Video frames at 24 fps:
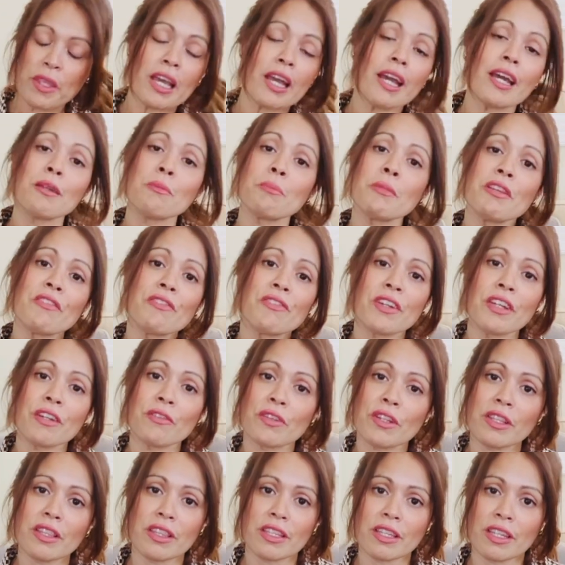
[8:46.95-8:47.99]
And my
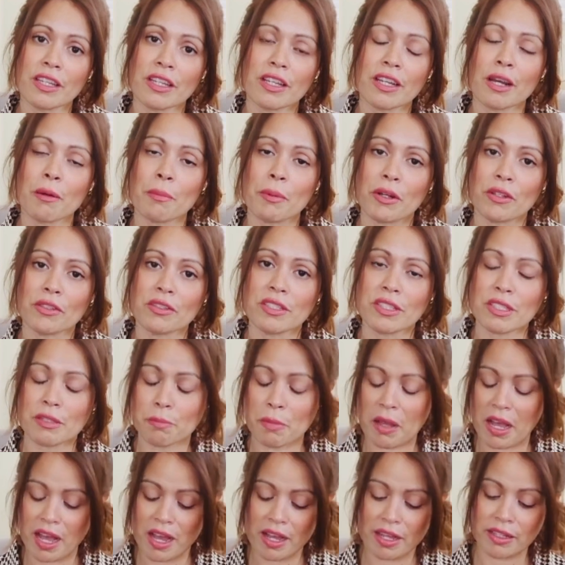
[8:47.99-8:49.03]
favorite thing about this
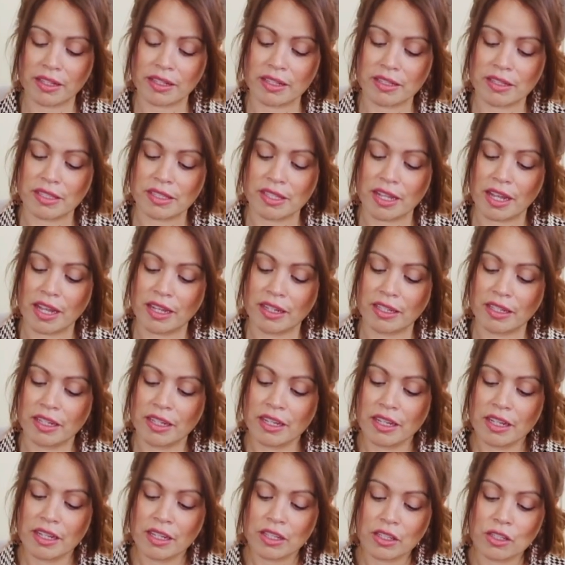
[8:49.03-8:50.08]
bag is that
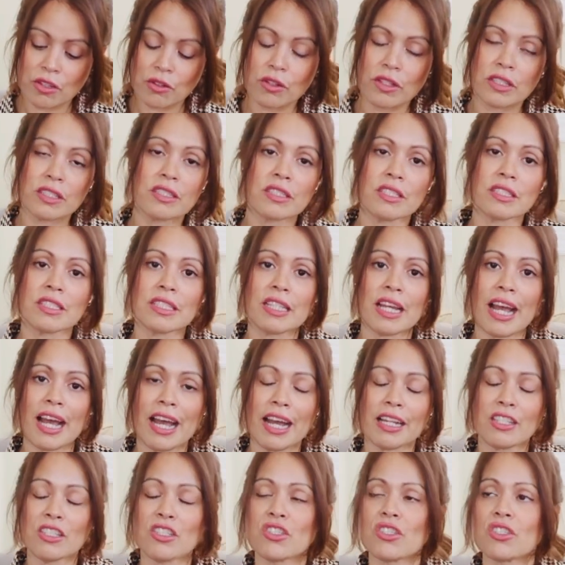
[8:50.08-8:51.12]
you can
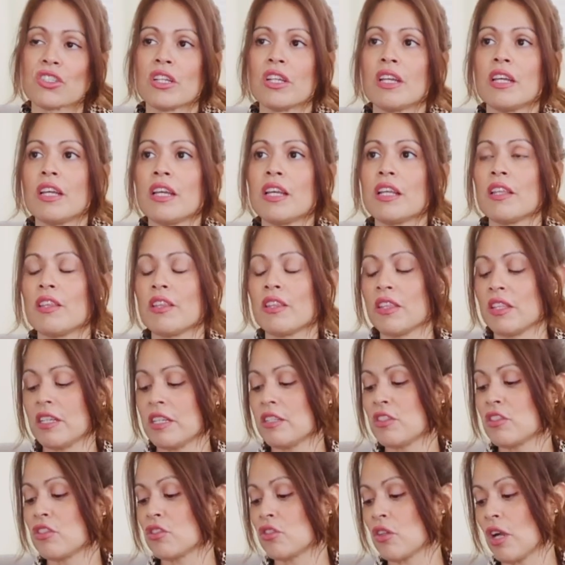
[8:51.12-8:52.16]
detach
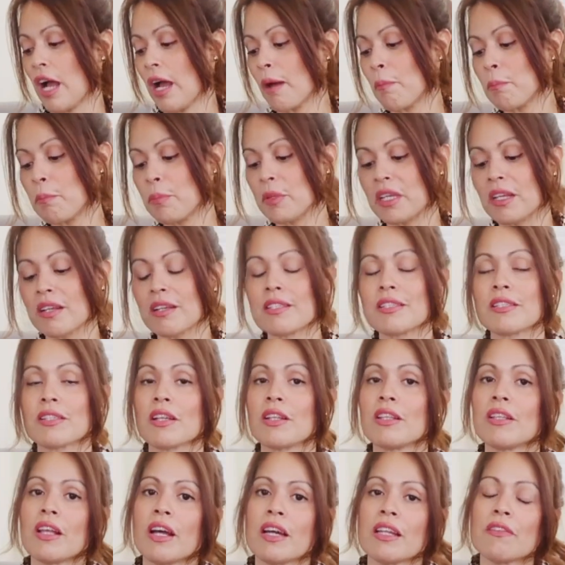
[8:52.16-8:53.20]
the strap, because
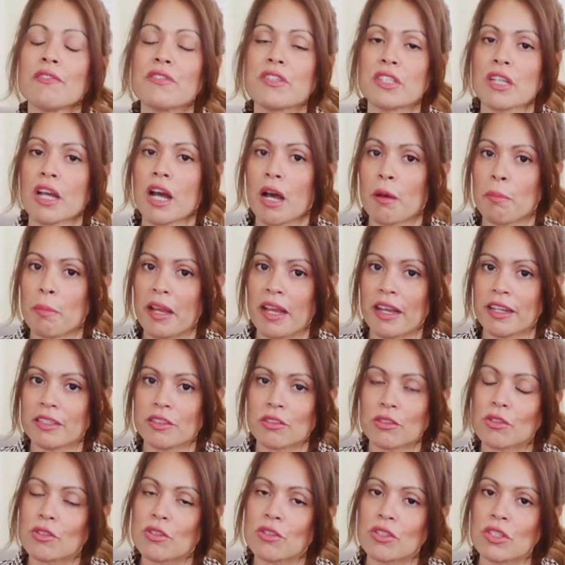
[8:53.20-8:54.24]
a lot of top
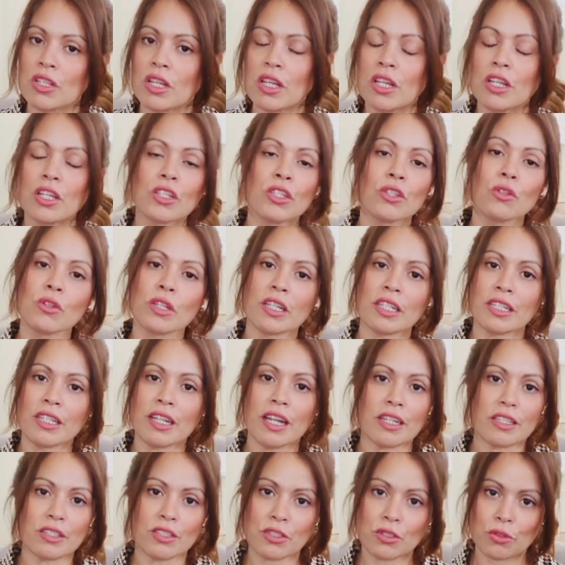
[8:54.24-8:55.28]
handles, you
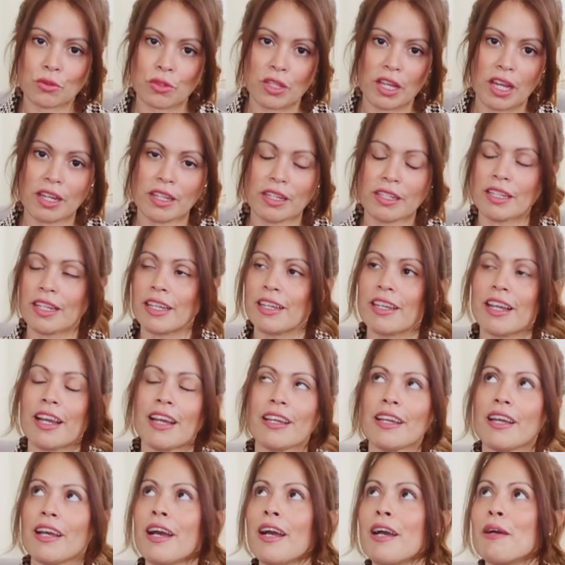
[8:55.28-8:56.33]
cannot do that. And
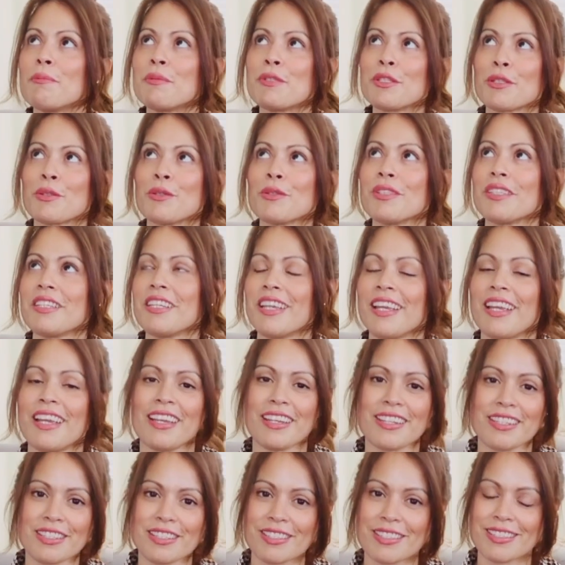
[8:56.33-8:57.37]
I absolutely
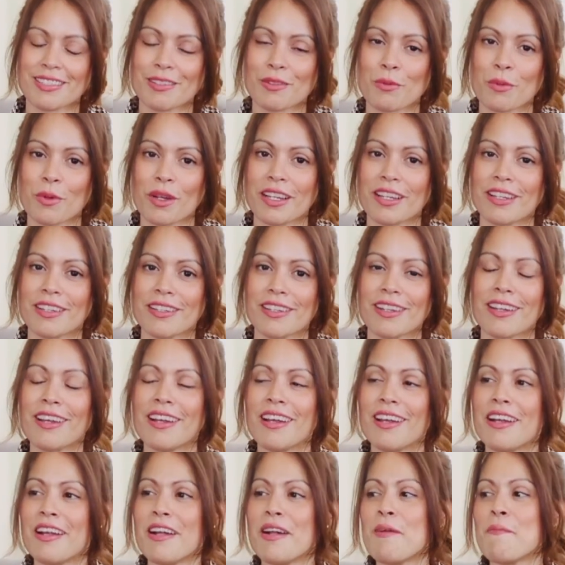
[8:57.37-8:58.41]
hate when
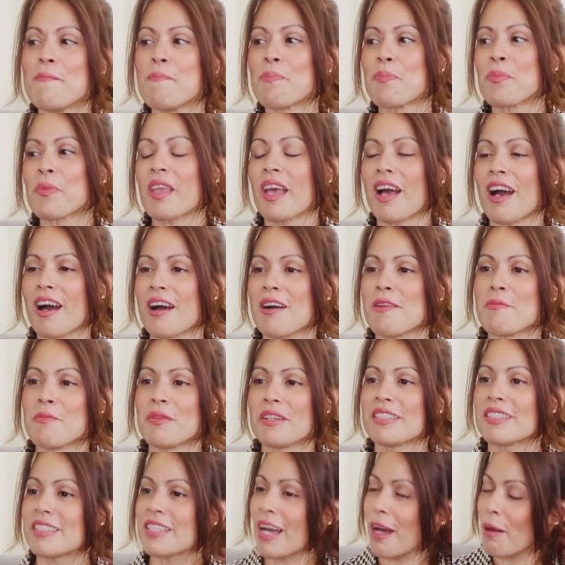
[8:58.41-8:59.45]

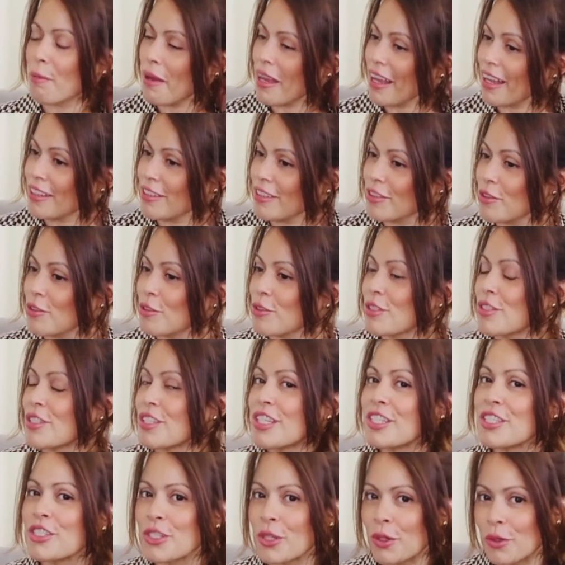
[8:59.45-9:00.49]
top handles
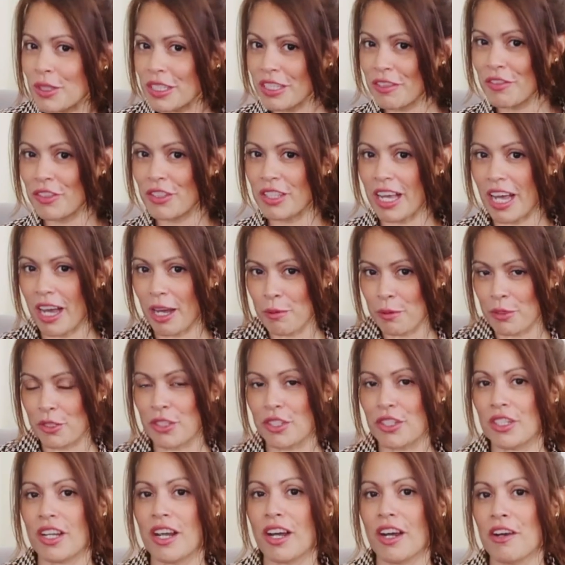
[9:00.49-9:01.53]
don't give you the
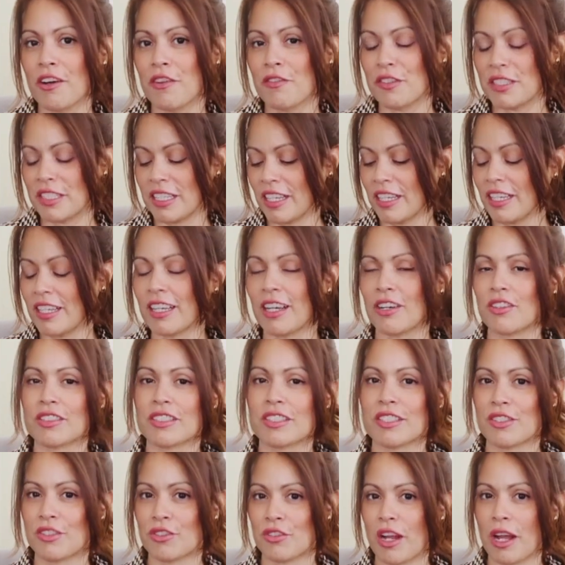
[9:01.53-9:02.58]
option of taking out
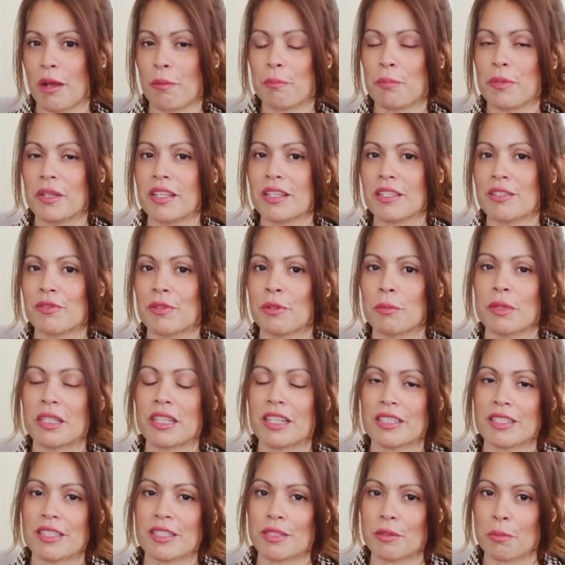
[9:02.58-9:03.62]
the strap, because for me,
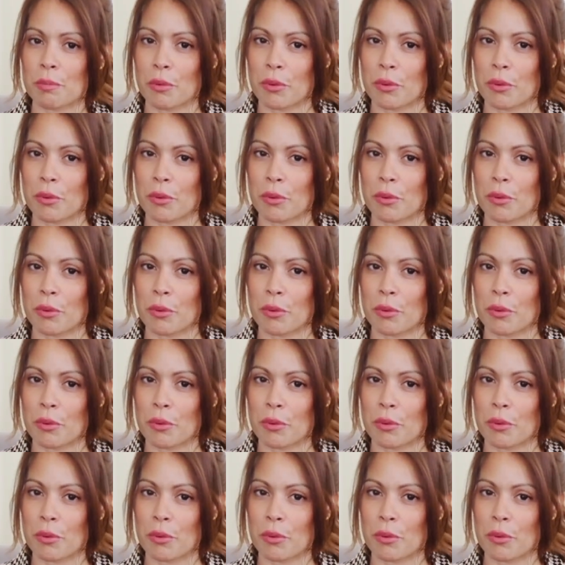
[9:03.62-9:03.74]
that's the